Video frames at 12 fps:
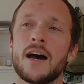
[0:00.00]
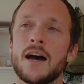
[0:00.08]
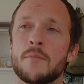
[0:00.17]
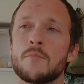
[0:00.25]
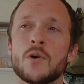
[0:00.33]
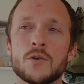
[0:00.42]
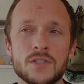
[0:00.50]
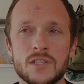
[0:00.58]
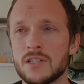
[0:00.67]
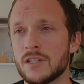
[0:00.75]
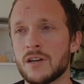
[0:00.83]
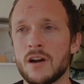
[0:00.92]
uh, most
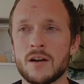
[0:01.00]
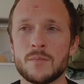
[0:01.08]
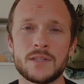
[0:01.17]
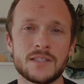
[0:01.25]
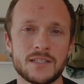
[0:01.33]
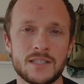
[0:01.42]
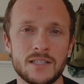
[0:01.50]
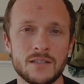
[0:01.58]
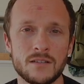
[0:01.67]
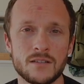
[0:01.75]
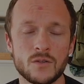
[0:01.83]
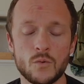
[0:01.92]
of your carbon
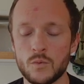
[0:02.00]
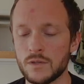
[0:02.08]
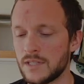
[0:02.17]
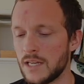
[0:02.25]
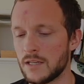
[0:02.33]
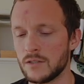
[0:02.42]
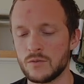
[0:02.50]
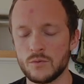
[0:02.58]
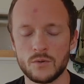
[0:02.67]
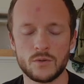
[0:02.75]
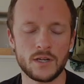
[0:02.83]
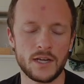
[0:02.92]
steels will take a
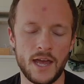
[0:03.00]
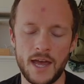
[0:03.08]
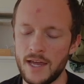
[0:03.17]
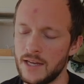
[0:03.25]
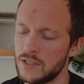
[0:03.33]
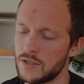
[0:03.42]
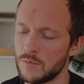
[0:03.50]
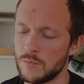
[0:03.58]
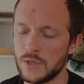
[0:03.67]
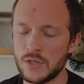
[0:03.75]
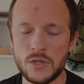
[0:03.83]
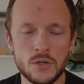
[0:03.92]
dual grit edge
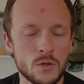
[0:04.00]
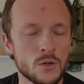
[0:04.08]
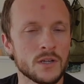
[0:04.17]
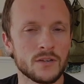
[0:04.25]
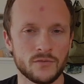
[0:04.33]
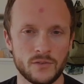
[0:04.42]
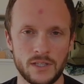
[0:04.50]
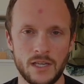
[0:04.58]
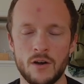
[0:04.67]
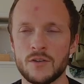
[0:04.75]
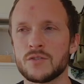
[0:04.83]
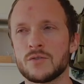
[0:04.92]
beautifully.
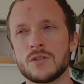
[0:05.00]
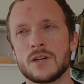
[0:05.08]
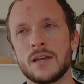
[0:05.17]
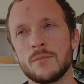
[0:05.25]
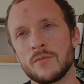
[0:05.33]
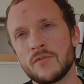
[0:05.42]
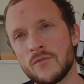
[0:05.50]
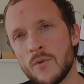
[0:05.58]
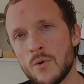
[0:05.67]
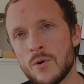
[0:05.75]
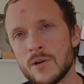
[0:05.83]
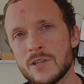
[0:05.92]
Also your
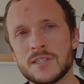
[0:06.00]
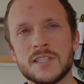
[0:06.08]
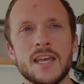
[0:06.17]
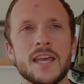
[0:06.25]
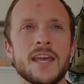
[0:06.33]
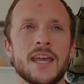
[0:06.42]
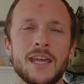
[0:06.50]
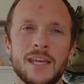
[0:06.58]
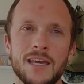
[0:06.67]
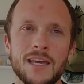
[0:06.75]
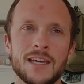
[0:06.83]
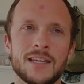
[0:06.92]
M4s
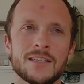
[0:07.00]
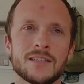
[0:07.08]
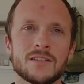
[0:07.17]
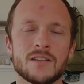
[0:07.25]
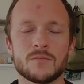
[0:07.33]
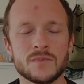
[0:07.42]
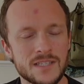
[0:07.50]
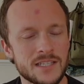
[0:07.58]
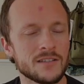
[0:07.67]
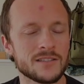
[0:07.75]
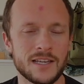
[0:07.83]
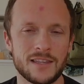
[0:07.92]
and
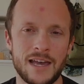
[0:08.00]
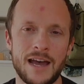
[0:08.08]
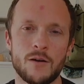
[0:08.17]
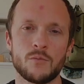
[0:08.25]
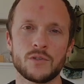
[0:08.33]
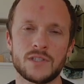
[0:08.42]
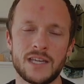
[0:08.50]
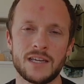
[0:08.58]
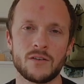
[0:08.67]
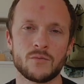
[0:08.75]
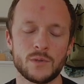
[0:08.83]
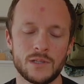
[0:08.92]
steels like that will
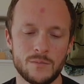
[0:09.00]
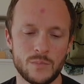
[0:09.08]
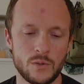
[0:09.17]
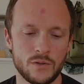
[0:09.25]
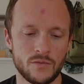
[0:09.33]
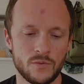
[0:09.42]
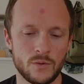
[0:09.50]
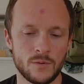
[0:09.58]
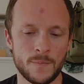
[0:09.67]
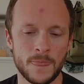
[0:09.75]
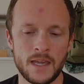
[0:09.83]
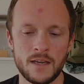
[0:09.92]
take a really
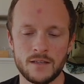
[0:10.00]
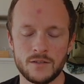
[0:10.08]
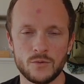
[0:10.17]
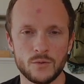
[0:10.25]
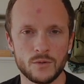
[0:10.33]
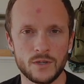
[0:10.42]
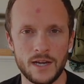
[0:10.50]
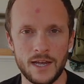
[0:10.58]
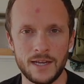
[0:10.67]
beautiful dual grit